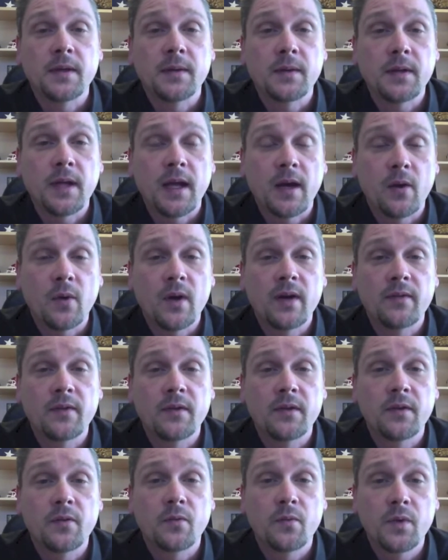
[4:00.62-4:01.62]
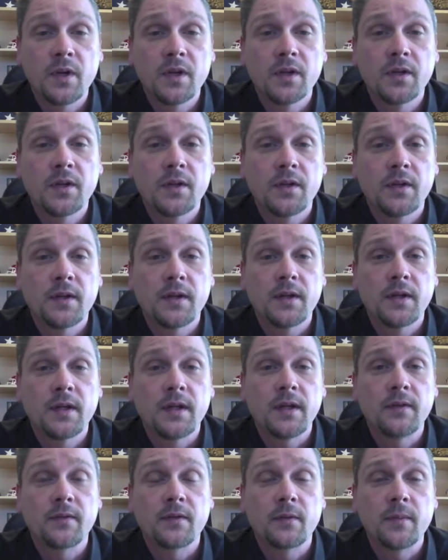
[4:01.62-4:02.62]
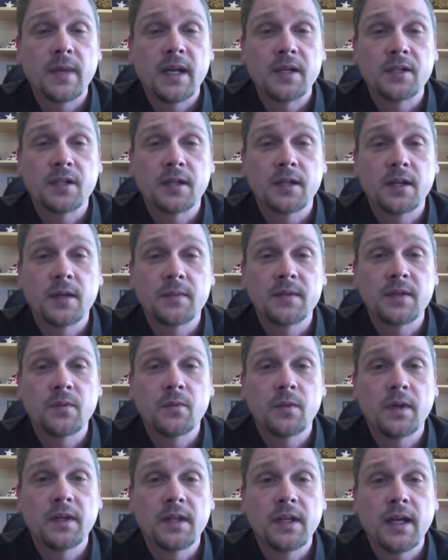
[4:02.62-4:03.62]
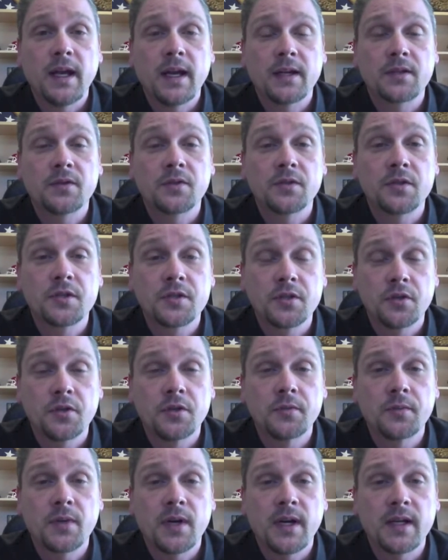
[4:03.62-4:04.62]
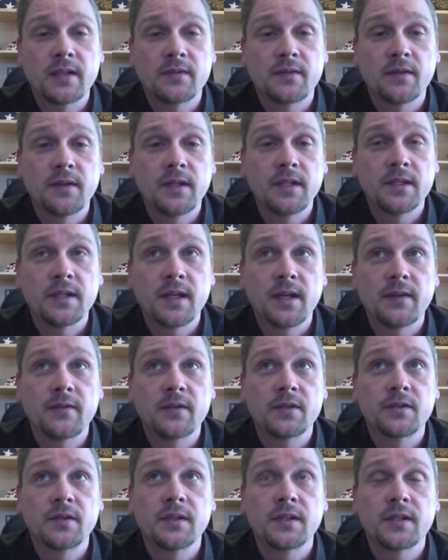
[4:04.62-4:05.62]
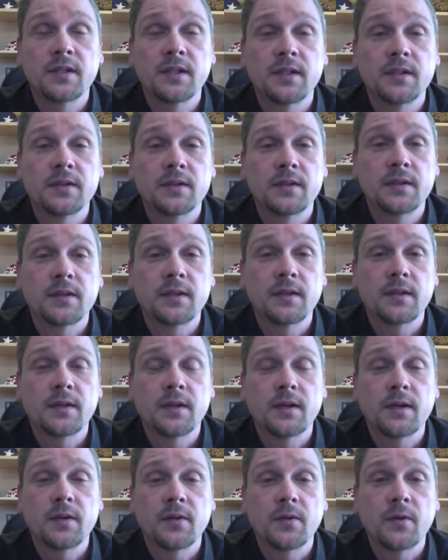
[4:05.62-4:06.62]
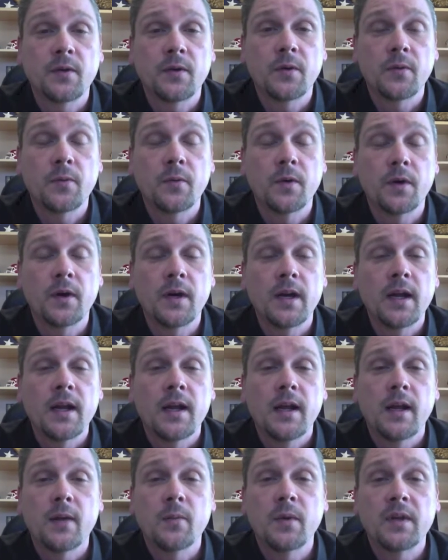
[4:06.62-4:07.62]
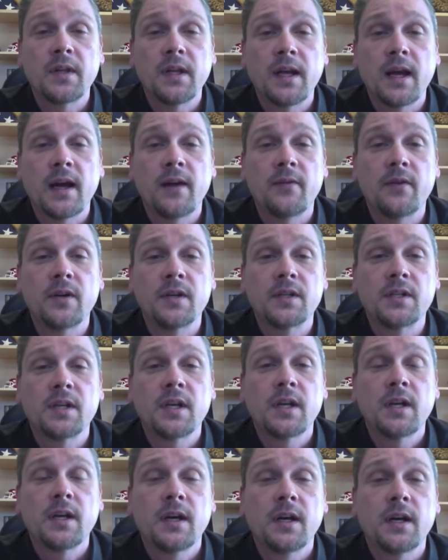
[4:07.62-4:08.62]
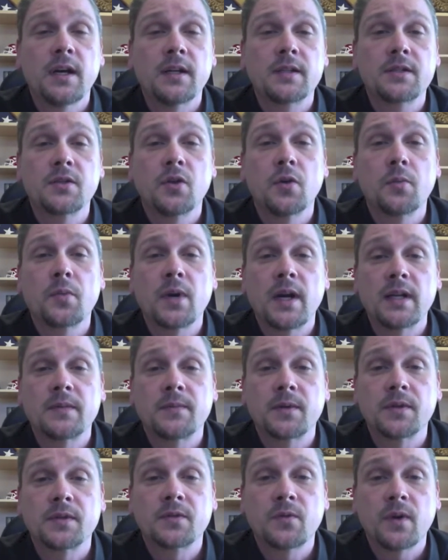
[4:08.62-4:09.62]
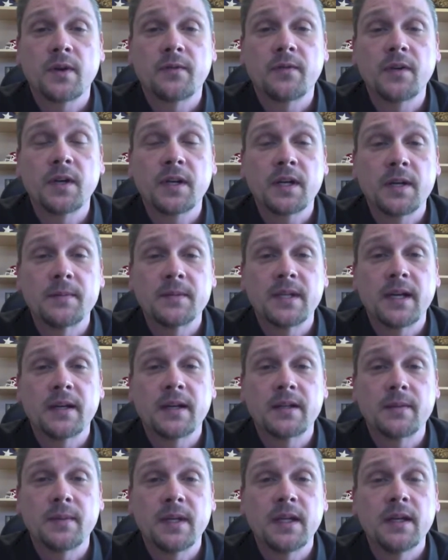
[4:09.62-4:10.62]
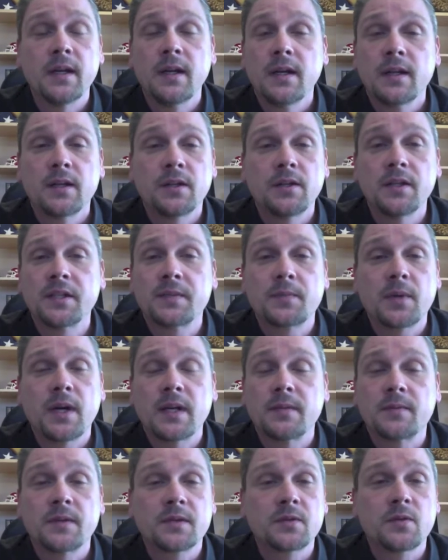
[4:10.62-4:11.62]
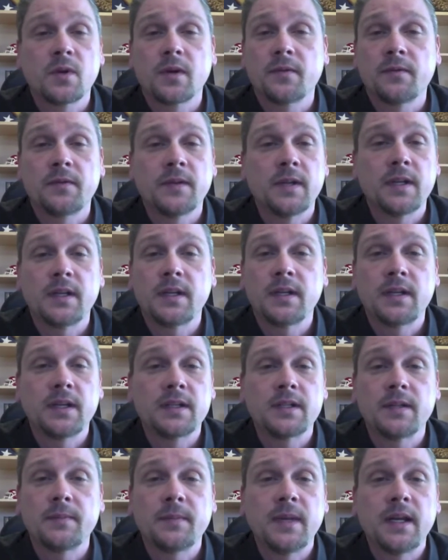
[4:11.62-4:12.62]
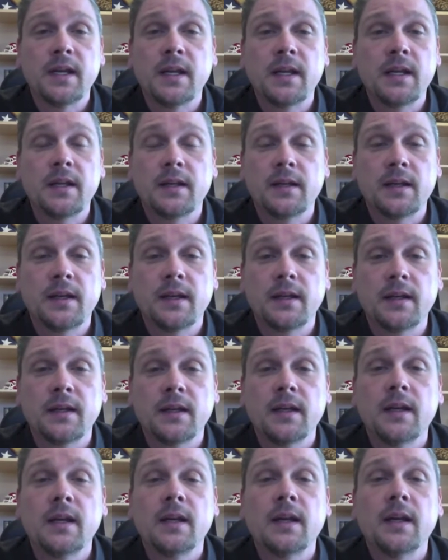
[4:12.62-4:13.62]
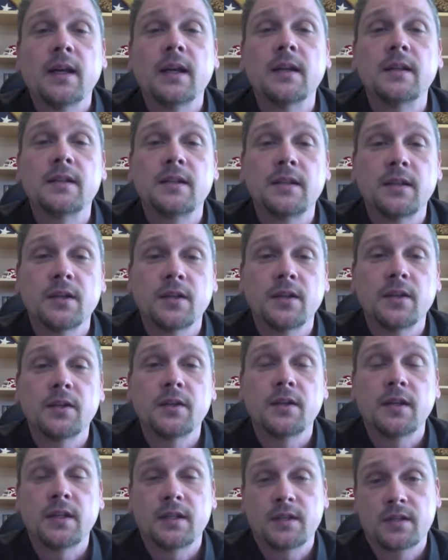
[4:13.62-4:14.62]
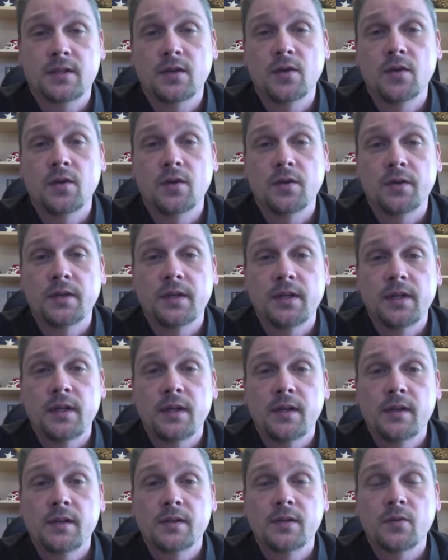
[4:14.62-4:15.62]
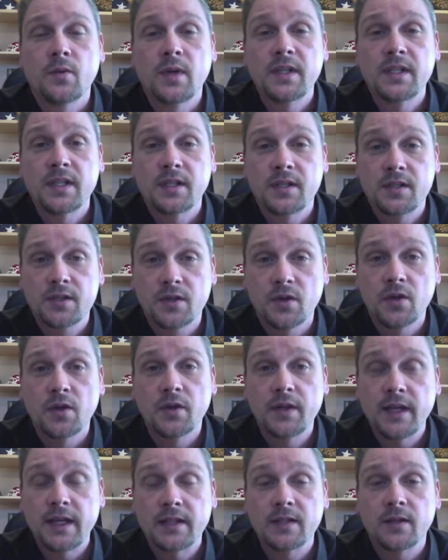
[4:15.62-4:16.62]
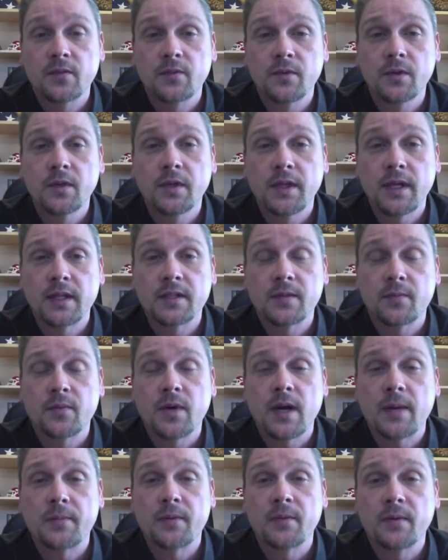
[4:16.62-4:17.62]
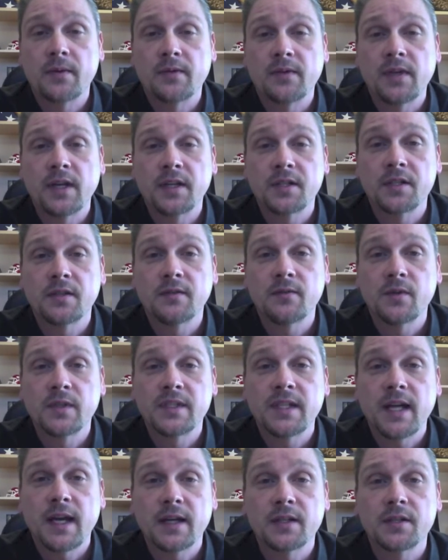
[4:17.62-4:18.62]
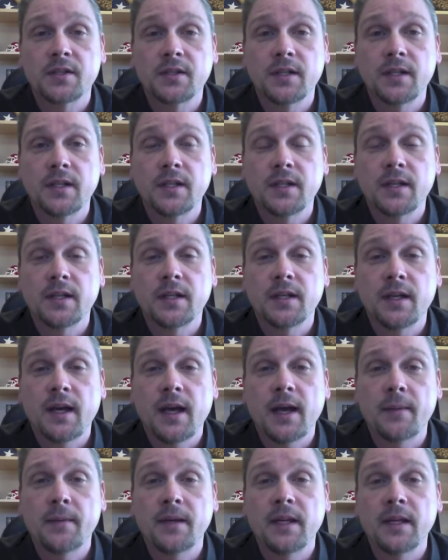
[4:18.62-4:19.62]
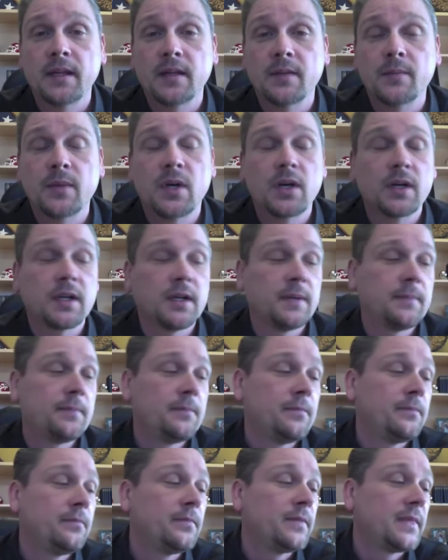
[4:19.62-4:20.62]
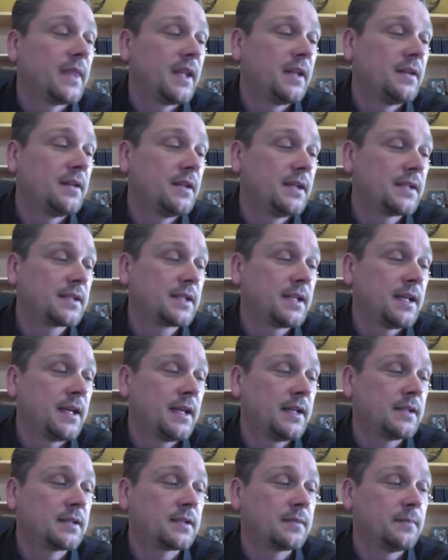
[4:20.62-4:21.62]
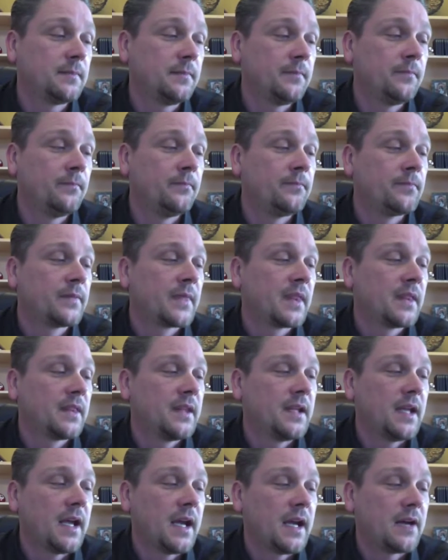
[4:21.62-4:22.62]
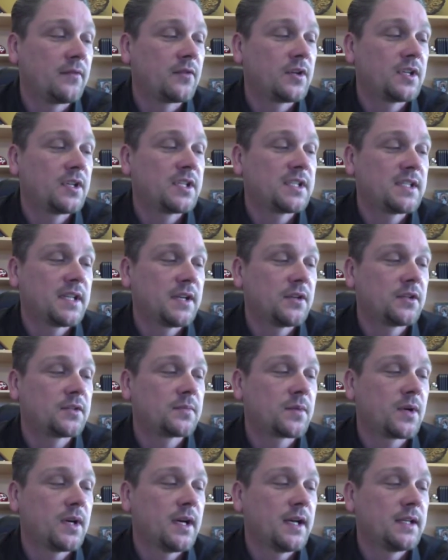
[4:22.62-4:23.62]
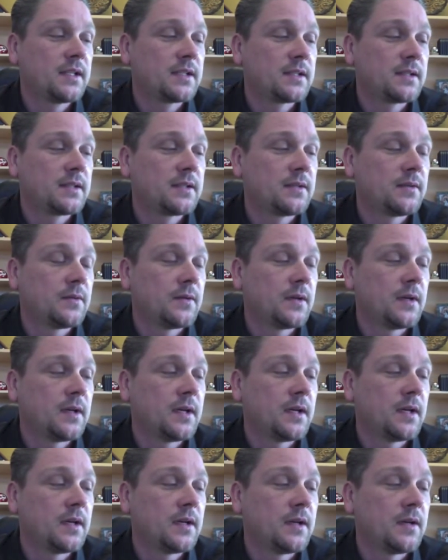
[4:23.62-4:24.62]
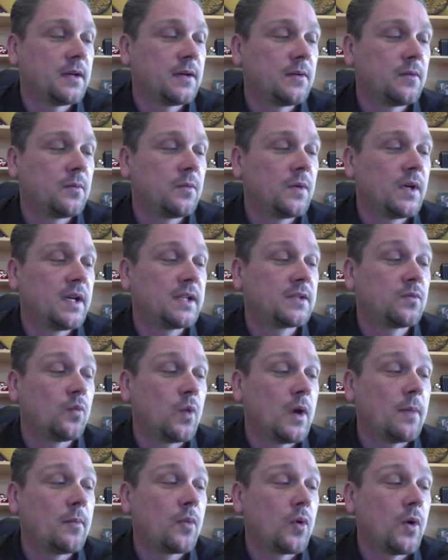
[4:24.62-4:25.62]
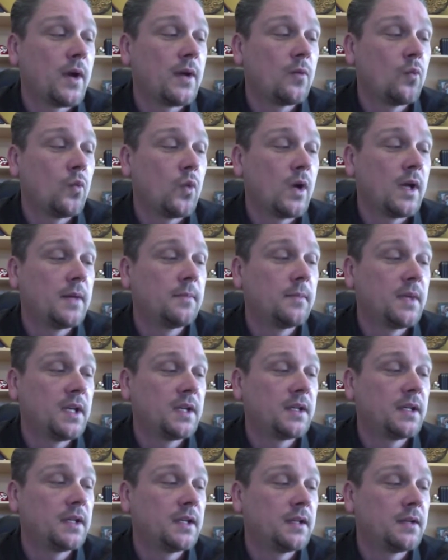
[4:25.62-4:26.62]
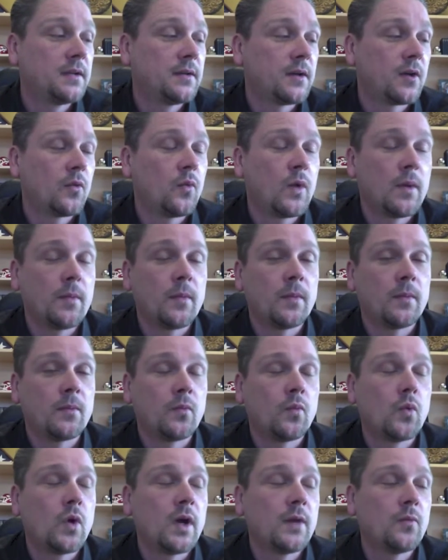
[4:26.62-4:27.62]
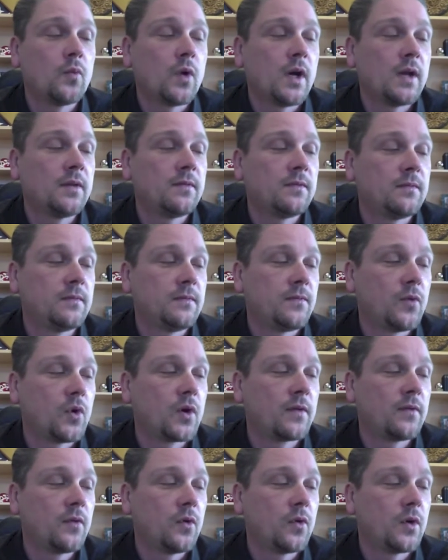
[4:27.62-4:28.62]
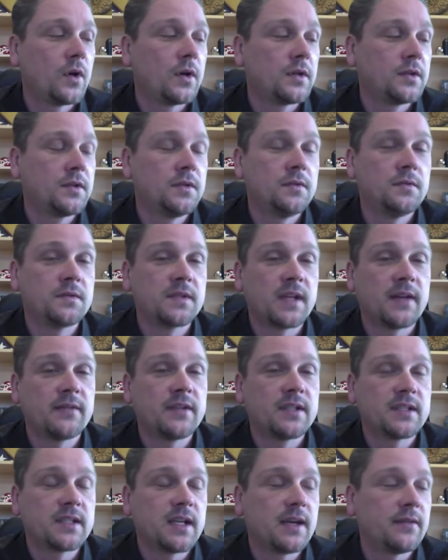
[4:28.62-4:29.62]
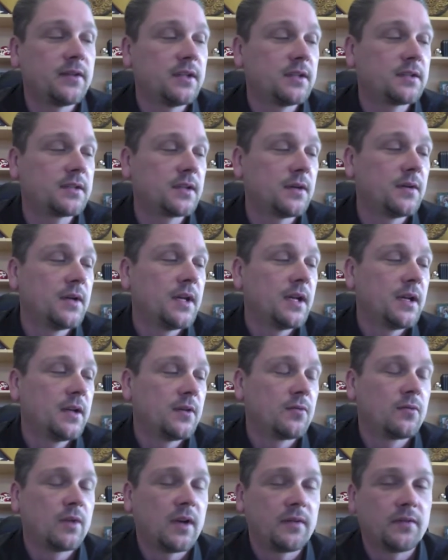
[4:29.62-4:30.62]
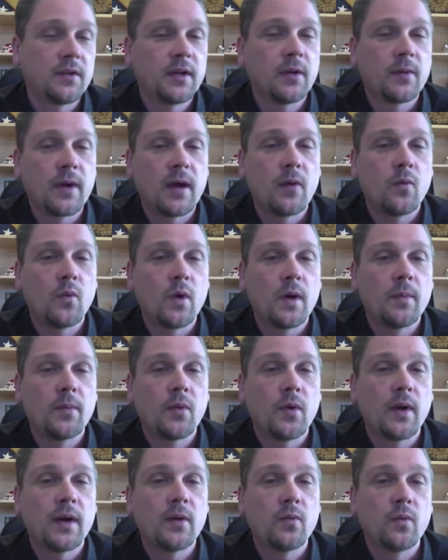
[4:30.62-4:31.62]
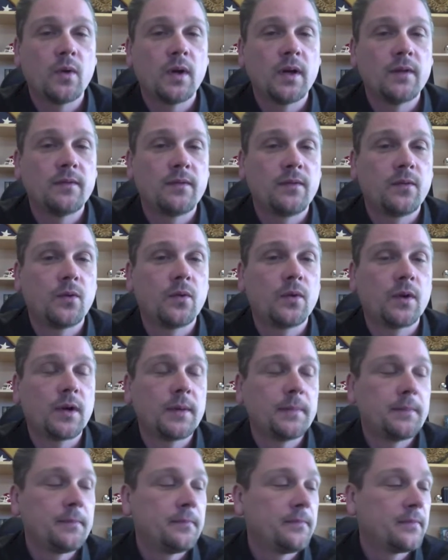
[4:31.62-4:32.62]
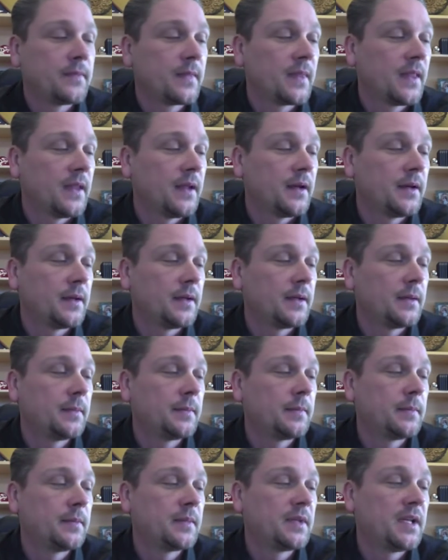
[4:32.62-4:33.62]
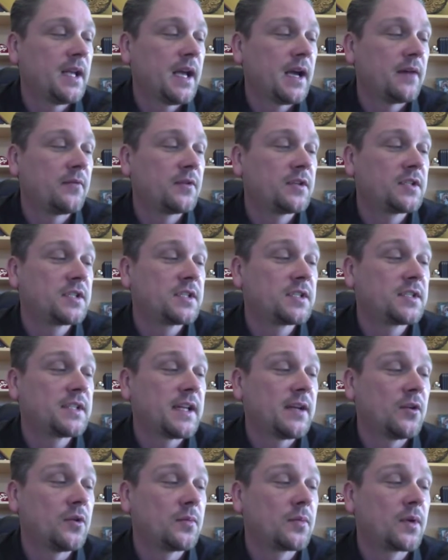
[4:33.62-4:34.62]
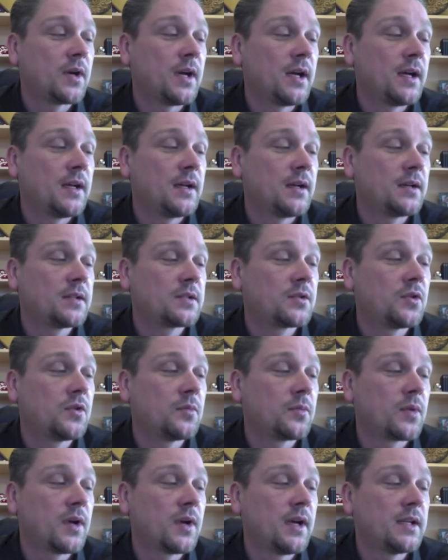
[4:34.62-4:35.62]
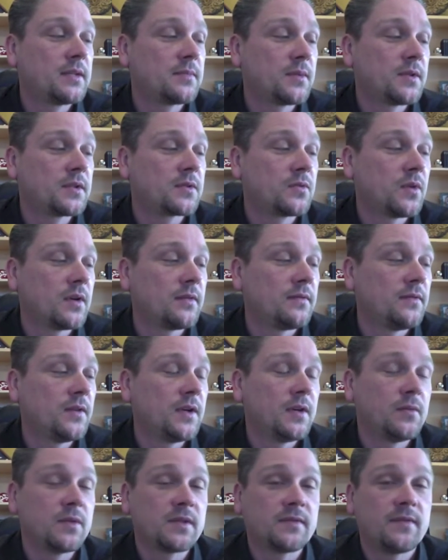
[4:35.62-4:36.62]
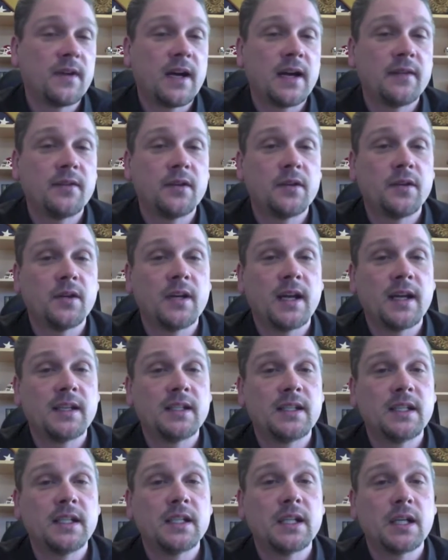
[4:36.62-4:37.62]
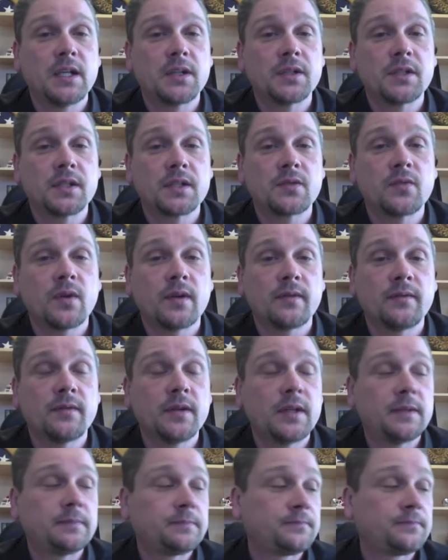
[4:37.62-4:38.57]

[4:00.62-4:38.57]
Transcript: However, the real information comes in what the actual sold price for these average listings were, and what the average sold price per square foot comes out to be. The list price per square foot doesn't mean anything until it's sold. So once it's sold, that's a proper reflection of what's actually happening in the market. In this case, the average sales price was $1.1 million, or 1,144,277, so roughly around 1.14. The average sold price per square foot was $519 a square foot.